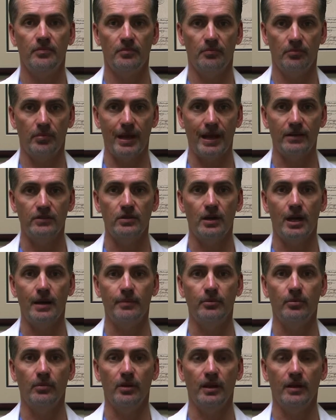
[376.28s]
back to
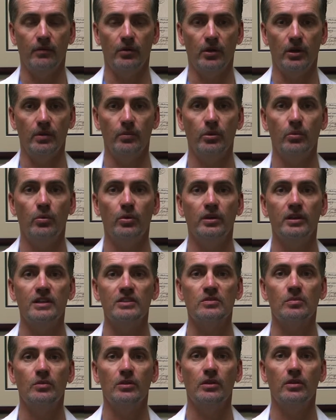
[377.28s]
optimal level. And we want to get
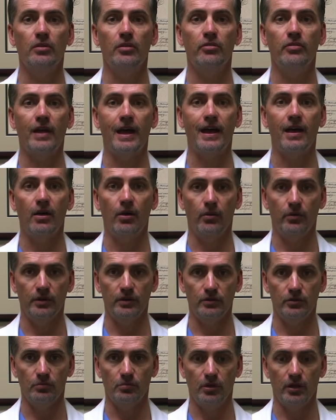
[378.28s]
some glutathione
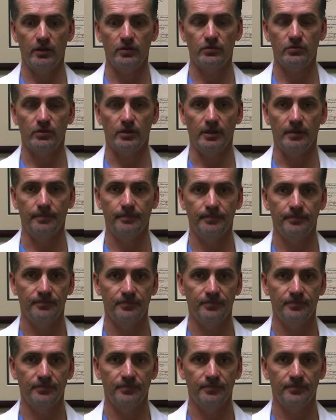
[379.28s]
in your bloodstream.